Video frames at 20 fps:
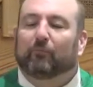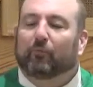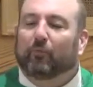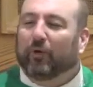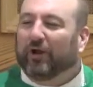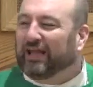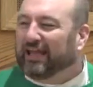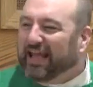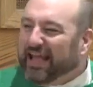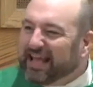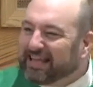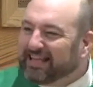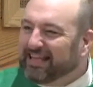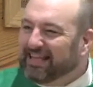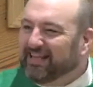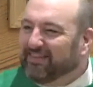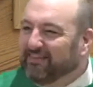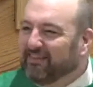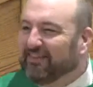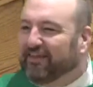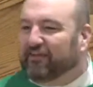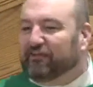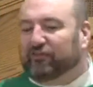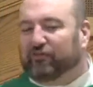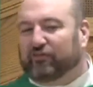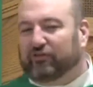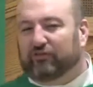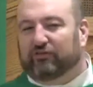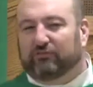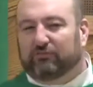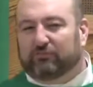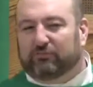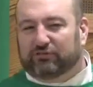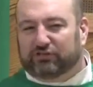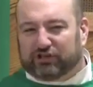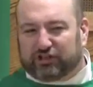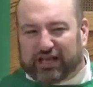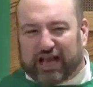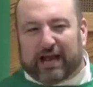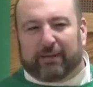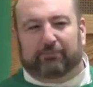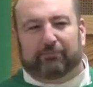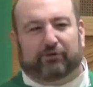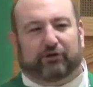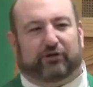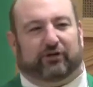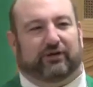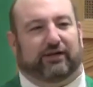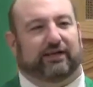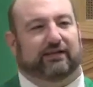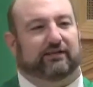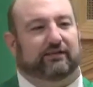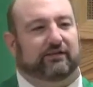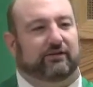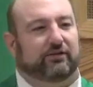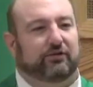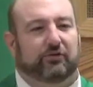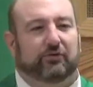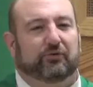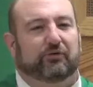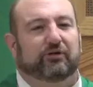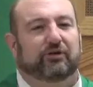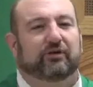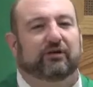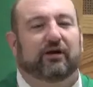We get in this chapter in Luke